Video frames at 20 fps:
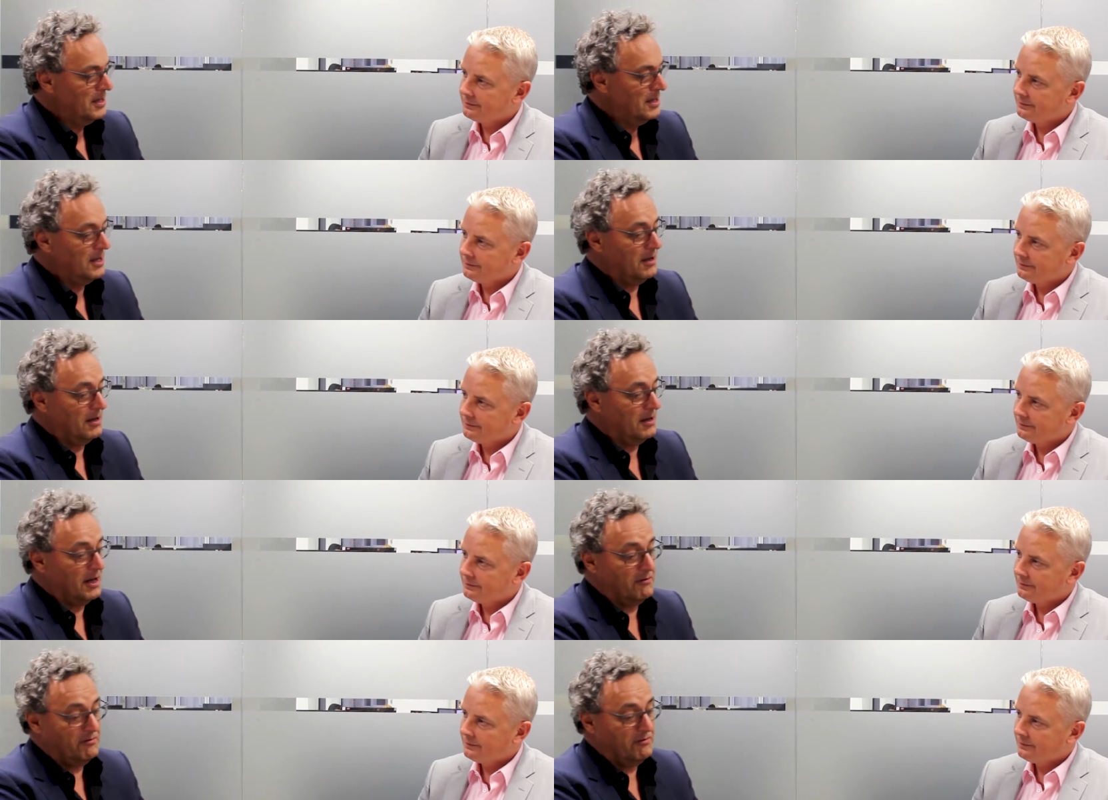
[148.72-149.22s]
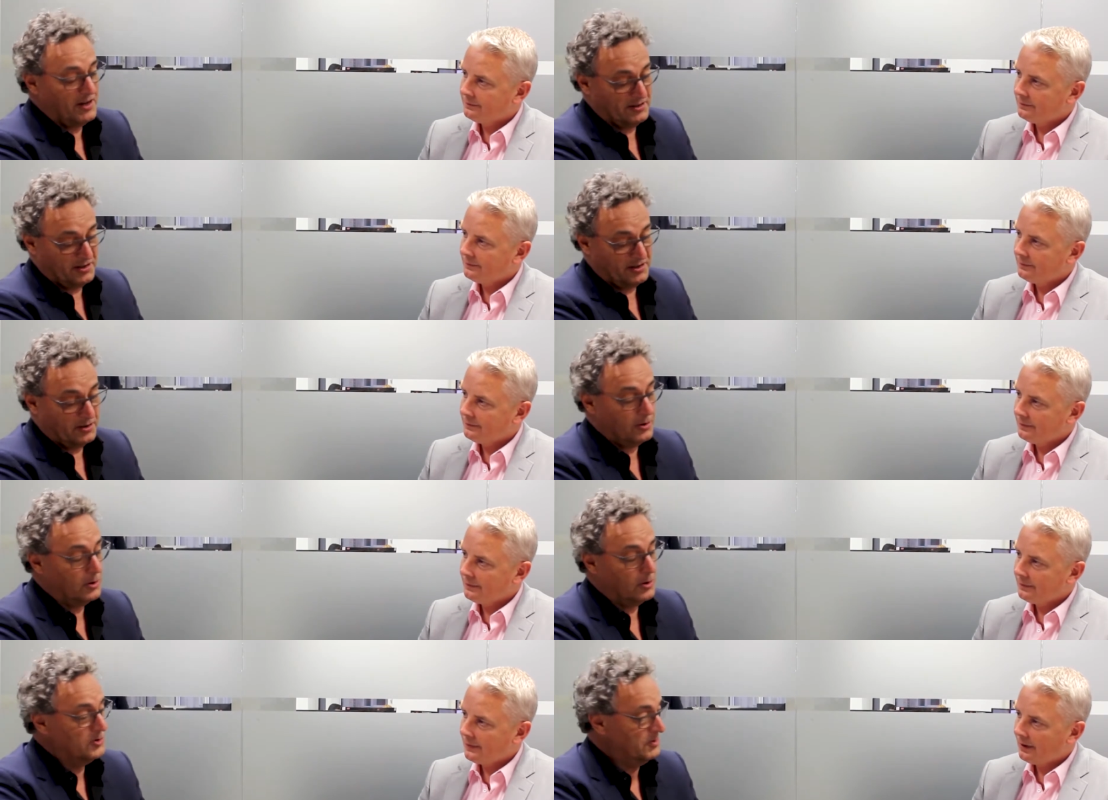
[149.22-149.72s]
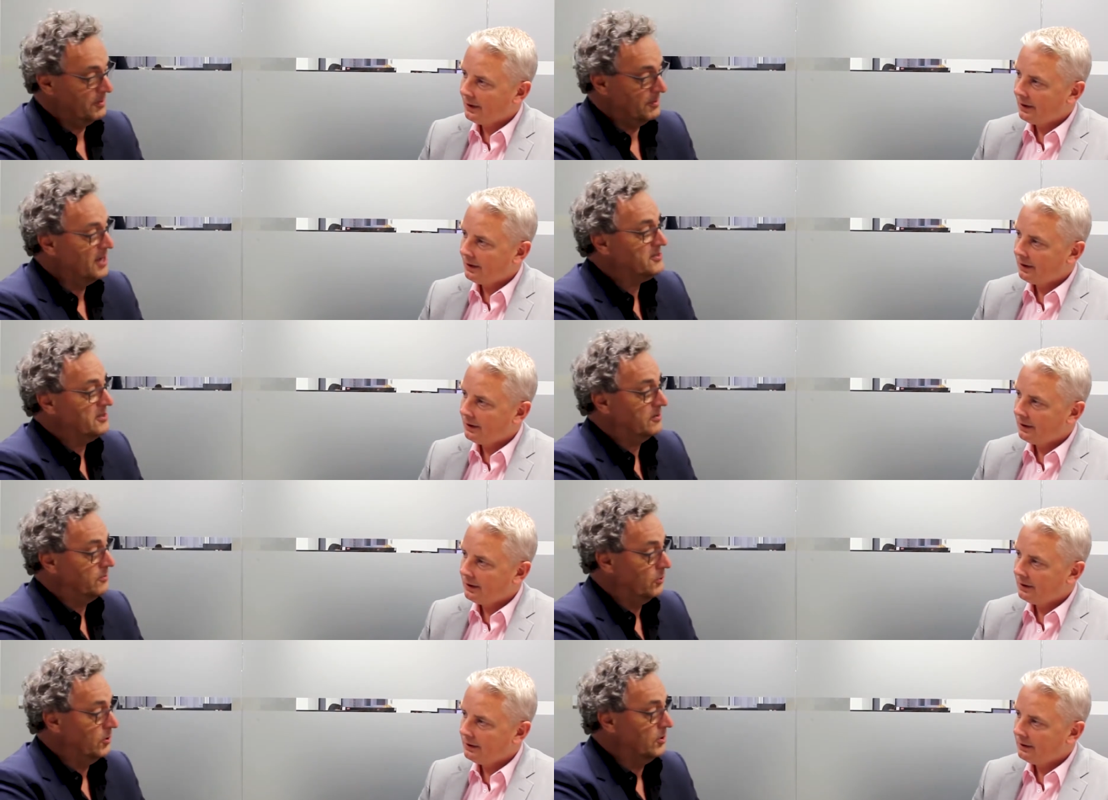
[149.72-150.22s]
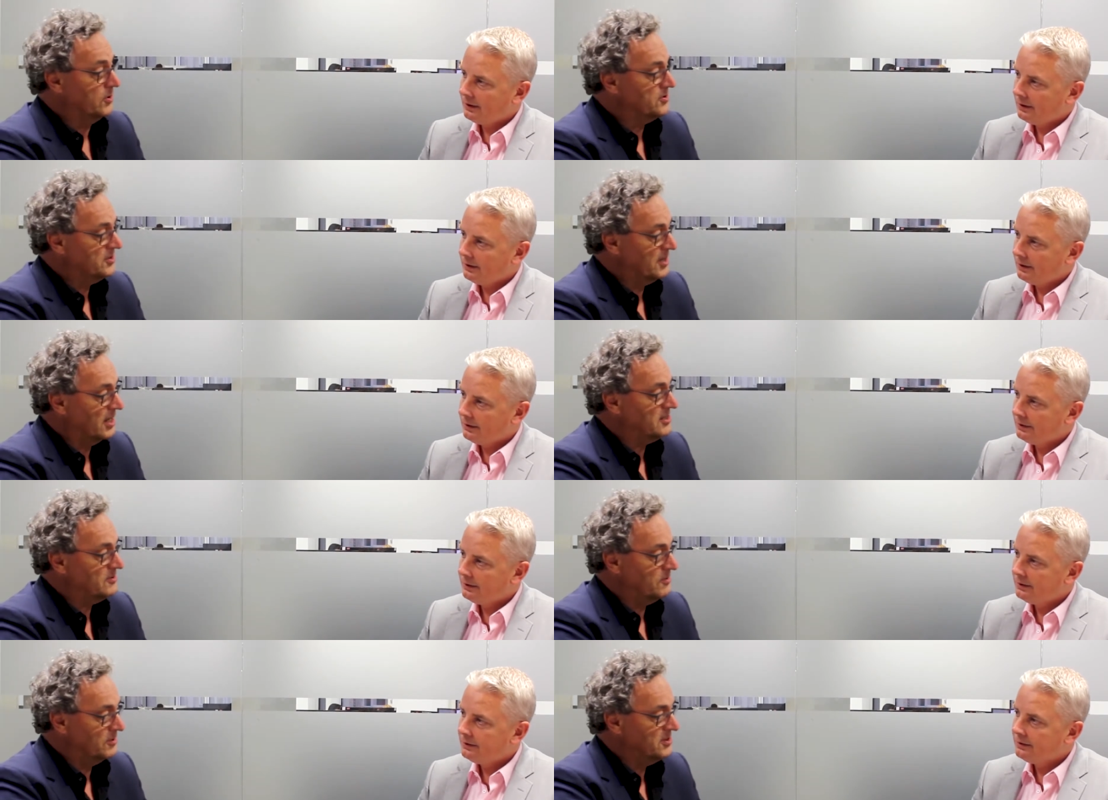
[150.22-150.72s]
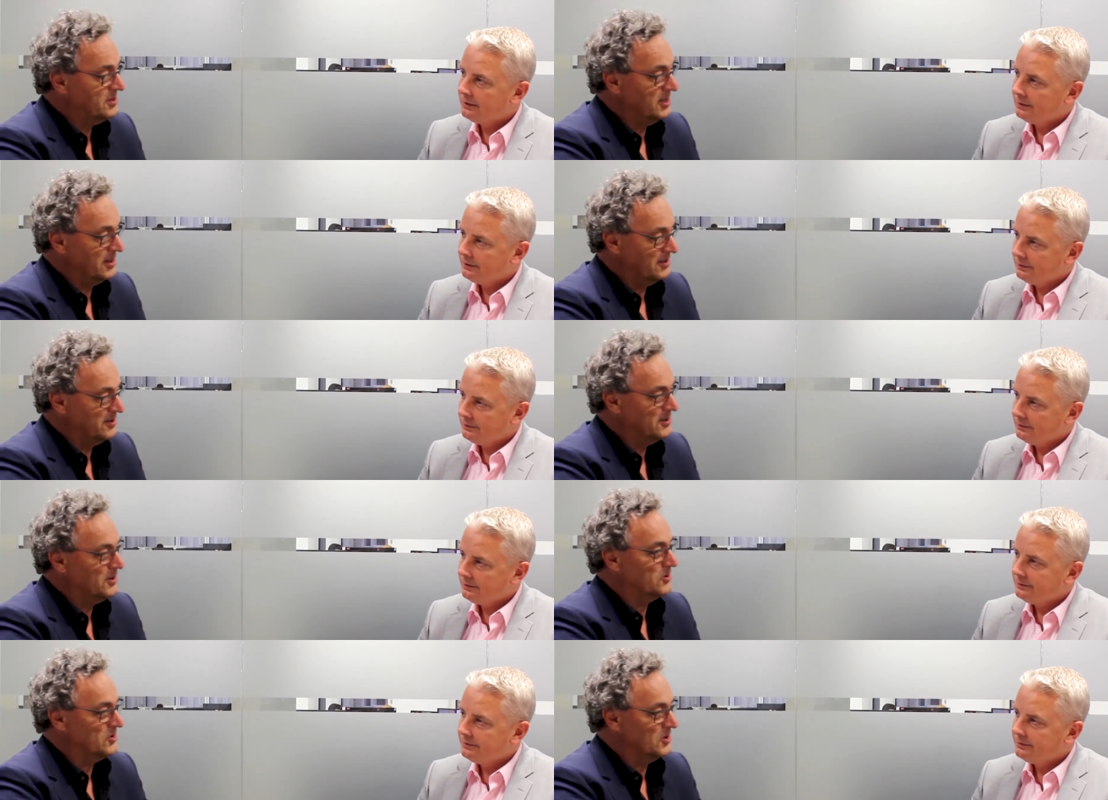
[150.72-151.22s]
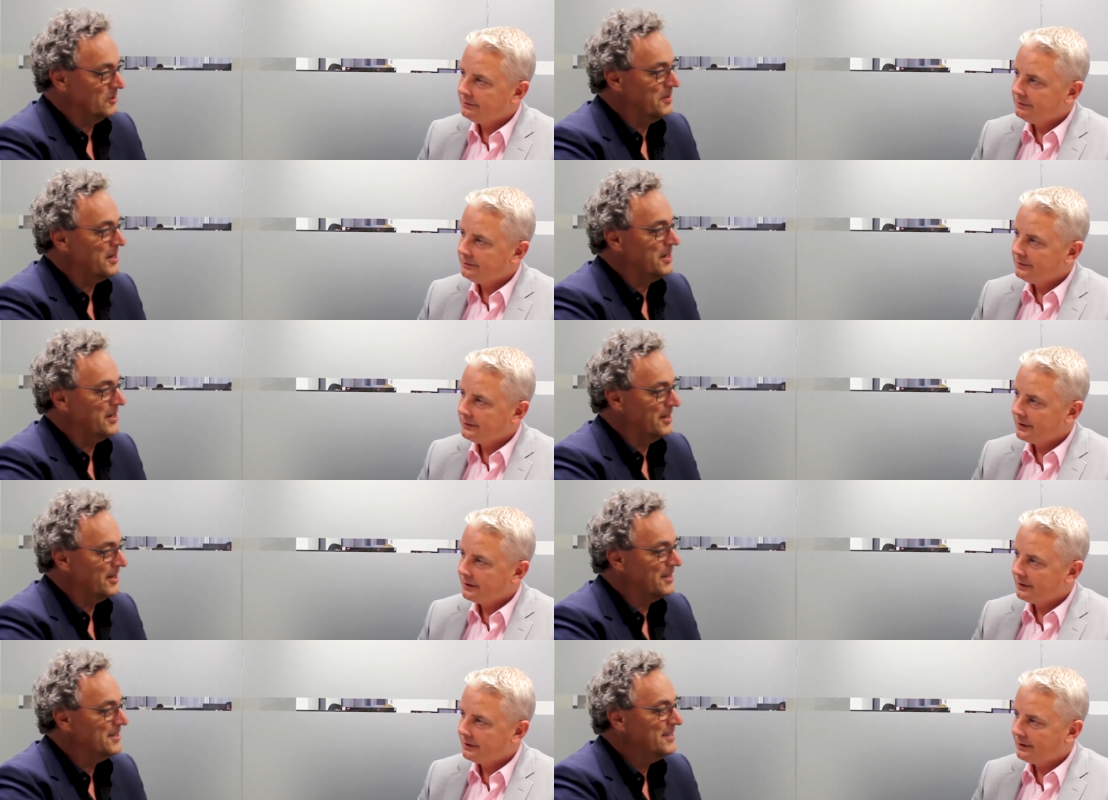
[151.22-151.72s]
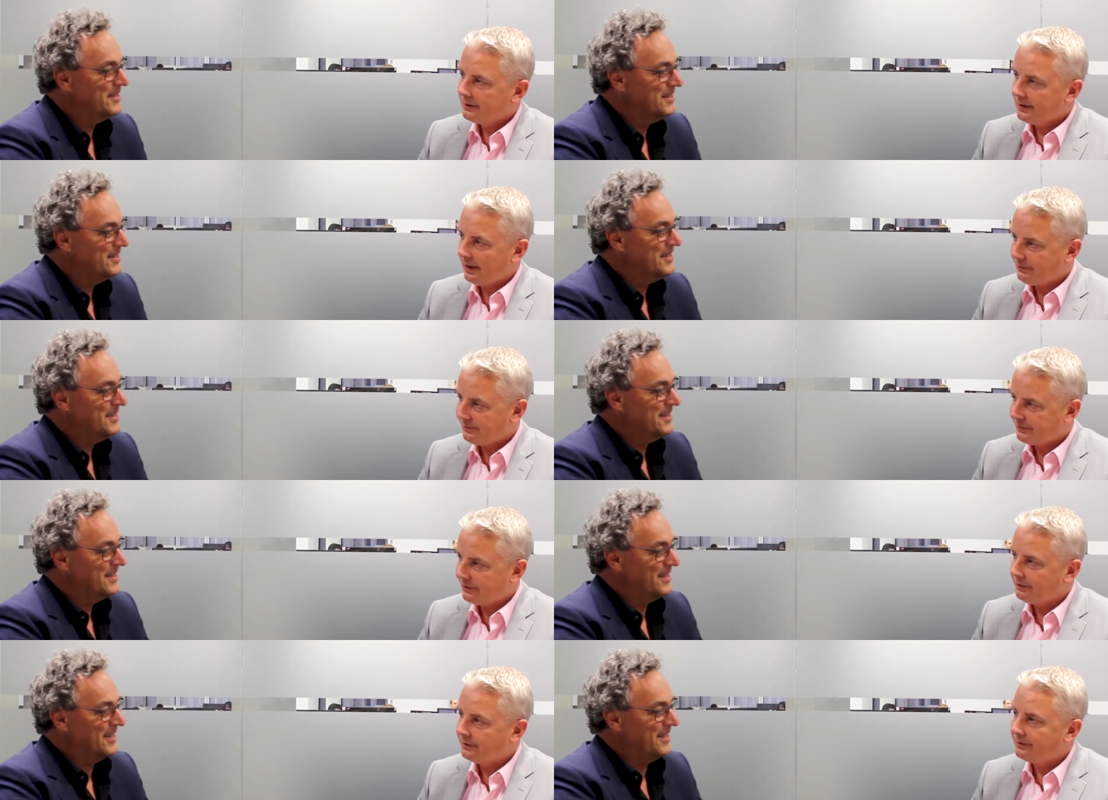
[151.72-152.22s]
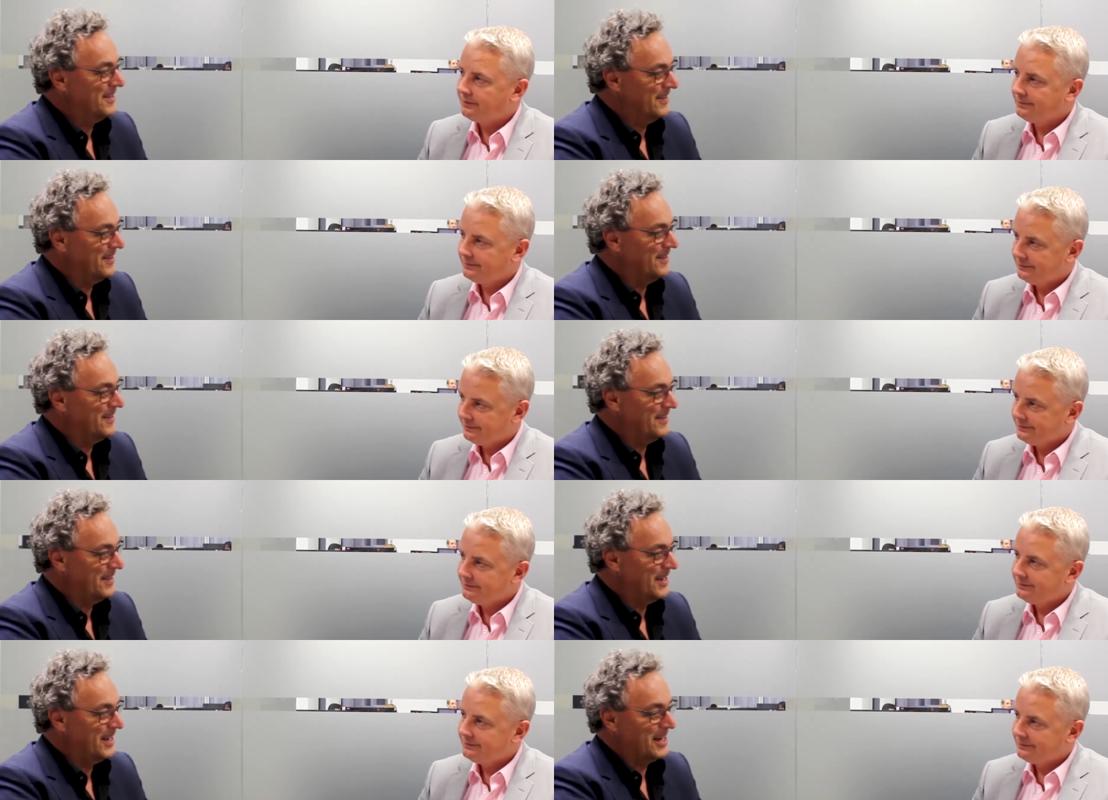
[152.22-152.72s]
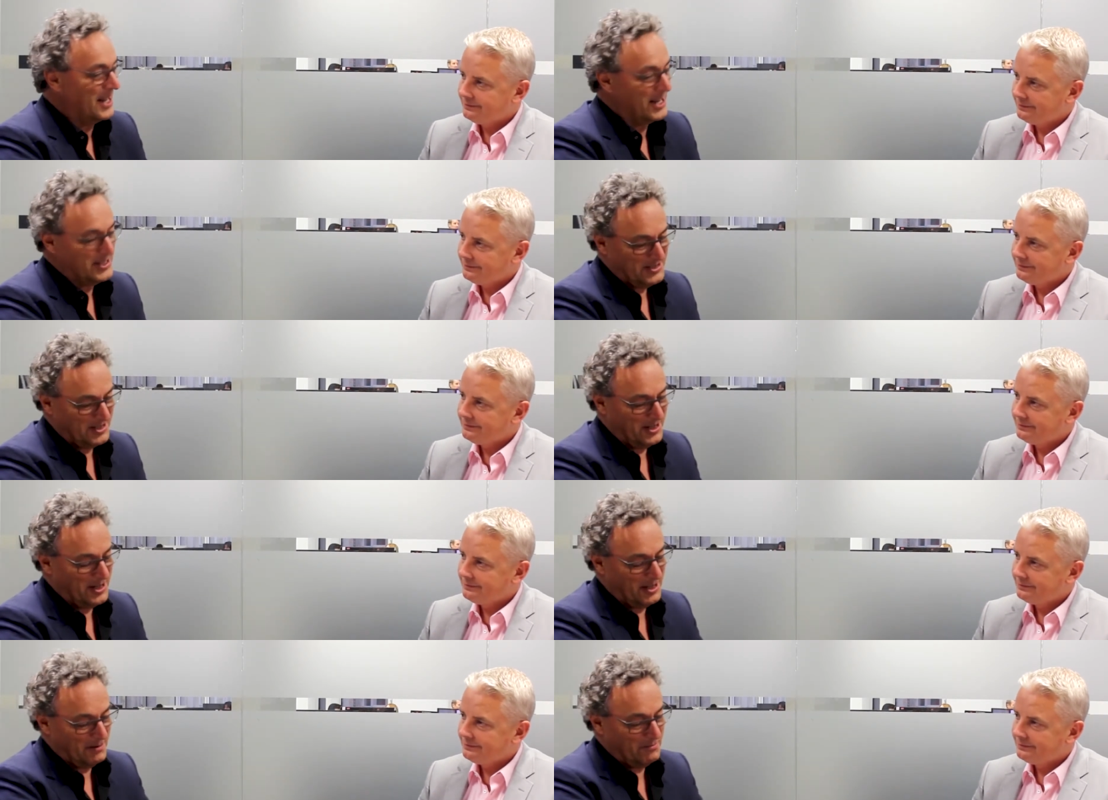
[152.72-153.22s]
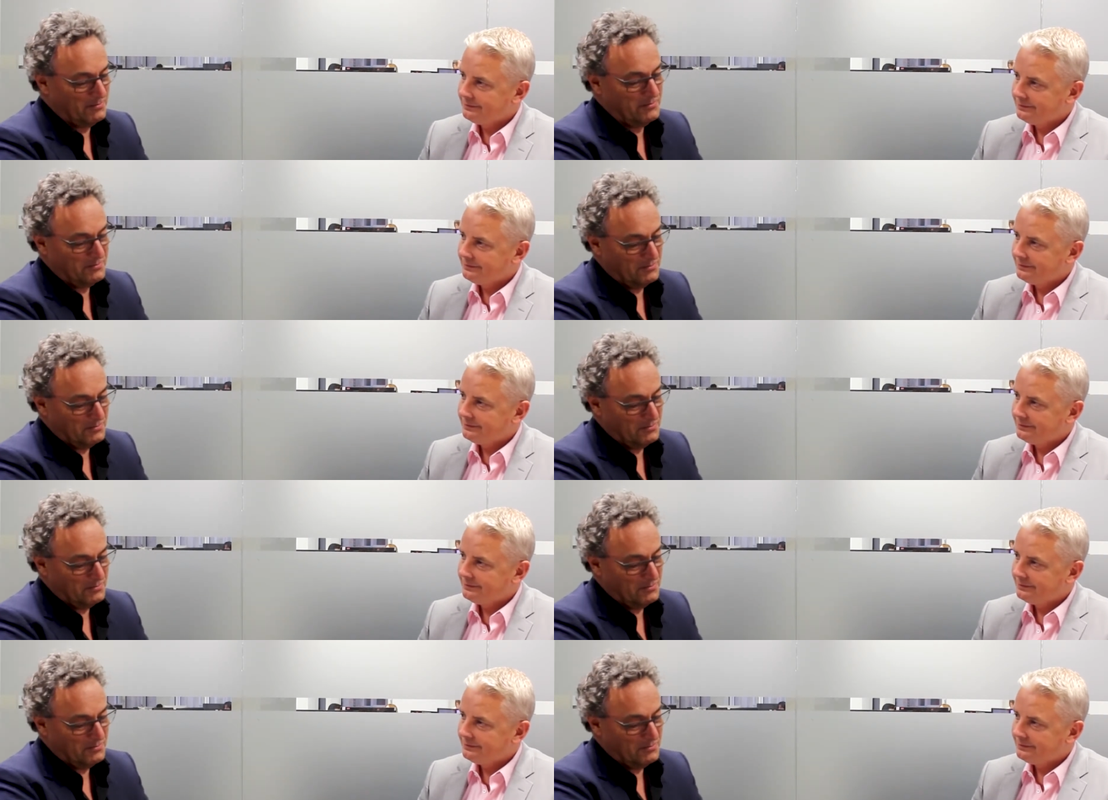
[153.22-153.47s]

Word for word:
Speaker 1: uh, in fact, technology makes it worse, as we see in social media. Uh, it actually,